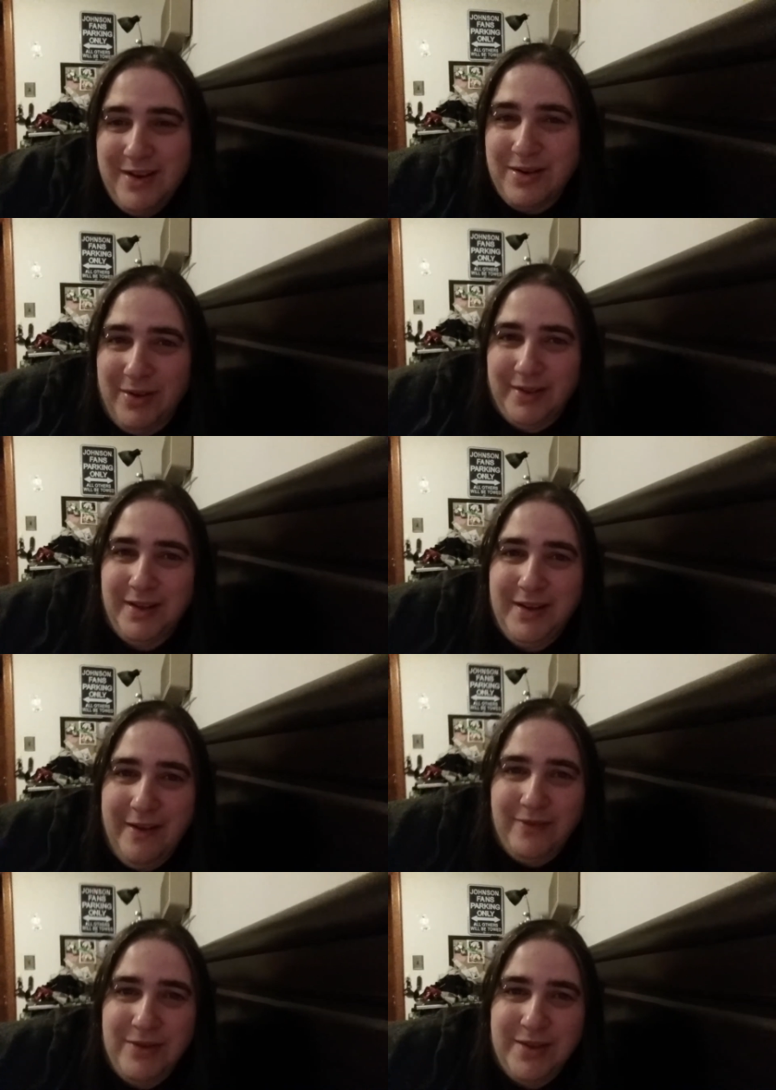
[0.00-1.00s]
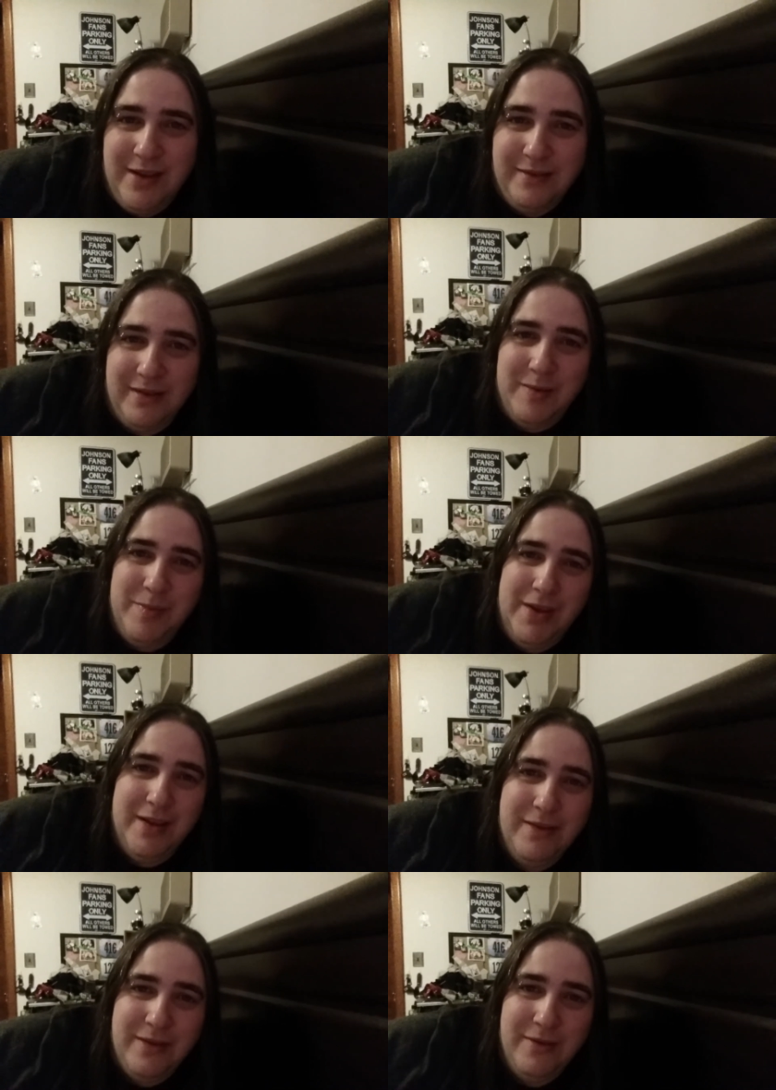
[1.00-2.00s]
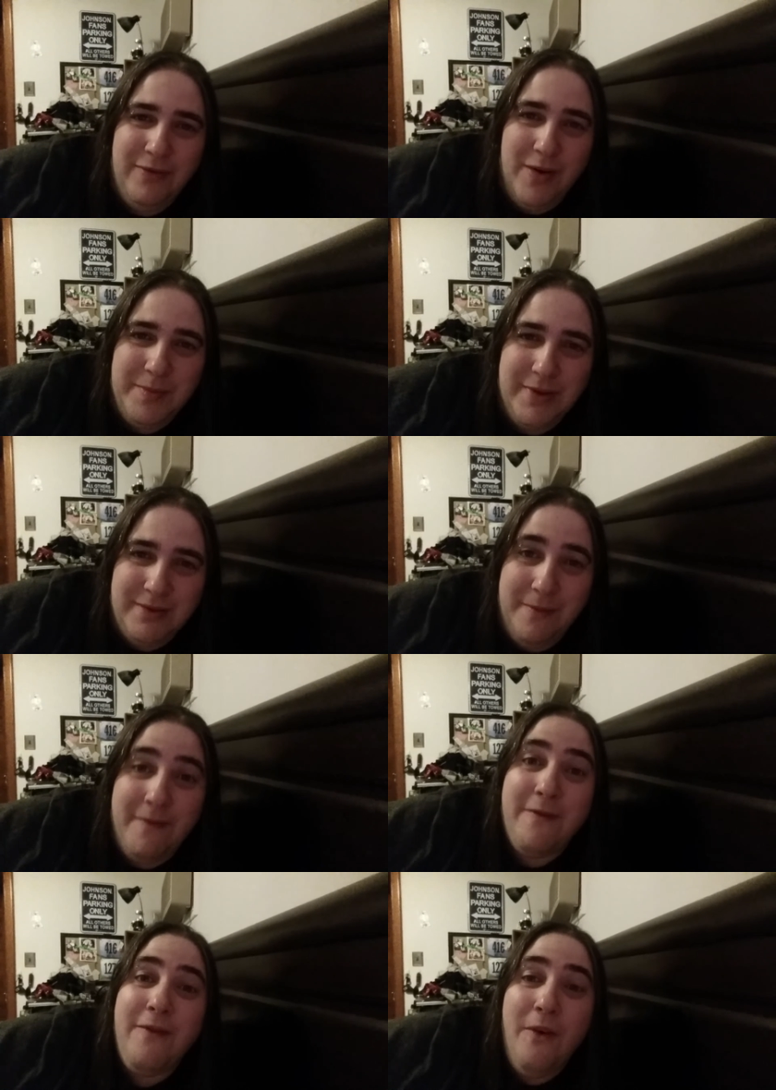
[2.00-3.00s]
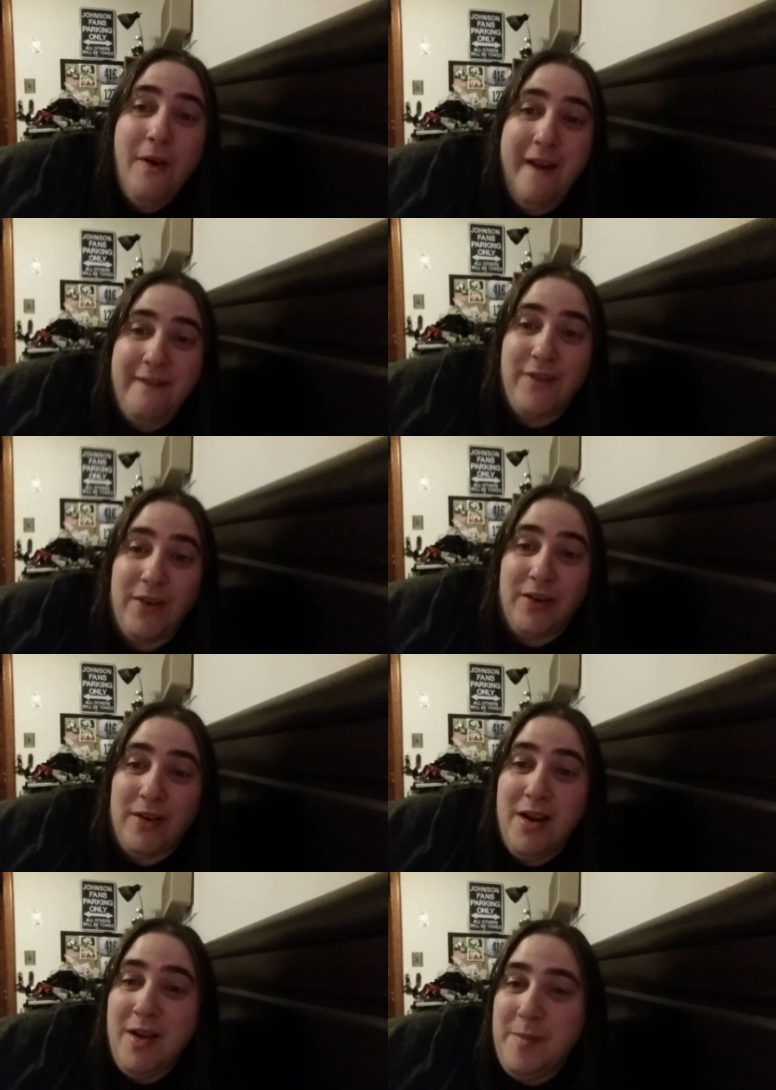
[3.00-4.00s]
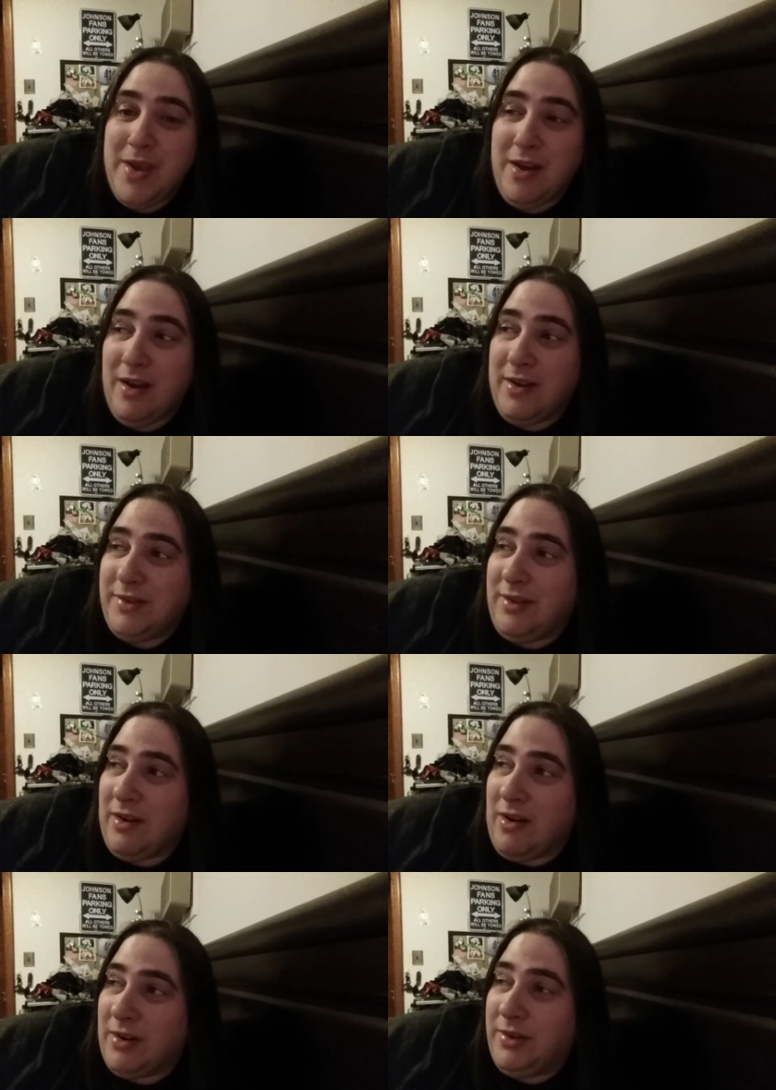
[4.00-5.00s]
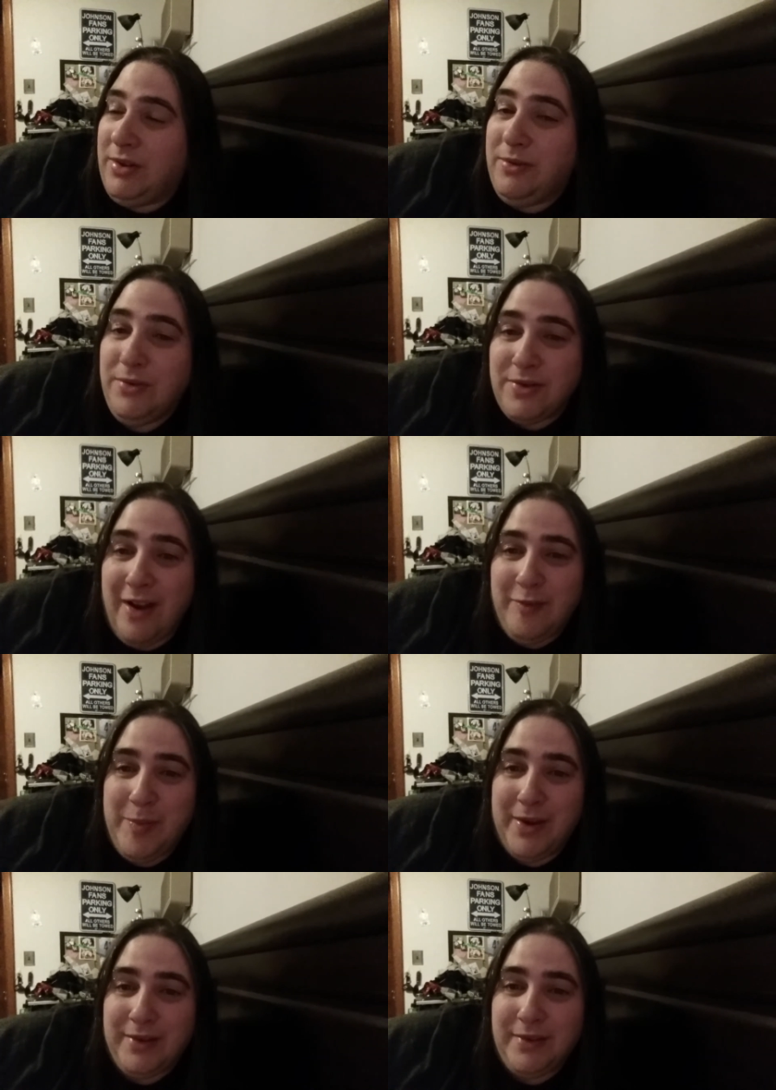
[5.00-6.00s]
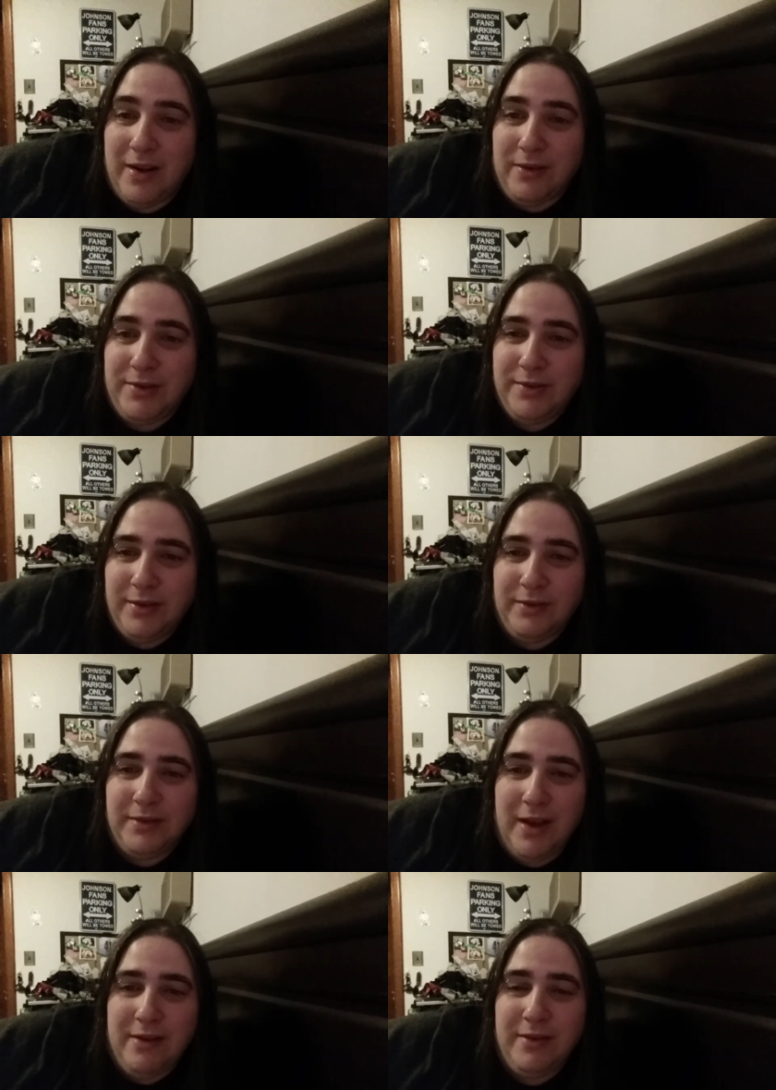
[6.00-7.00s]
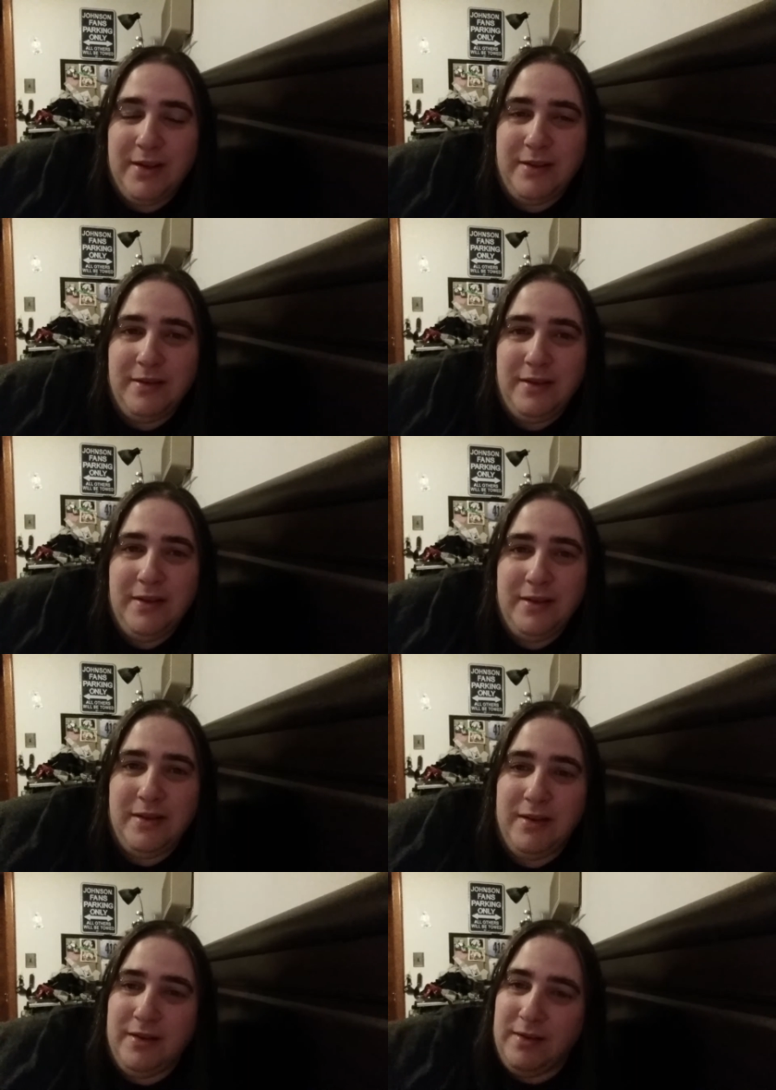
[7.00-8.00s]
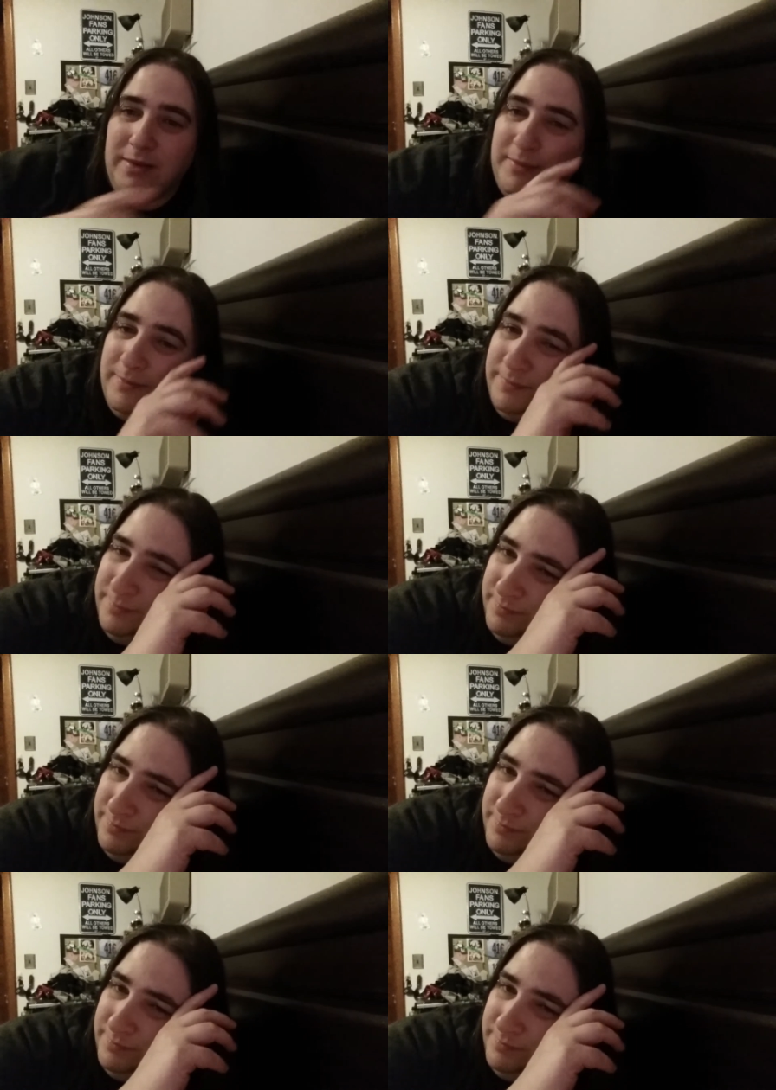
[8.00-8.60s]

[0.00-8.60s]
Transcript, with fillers: Knowing the Devils, he's going to be in the farm system forever because there are two draft picks that are still down in in the um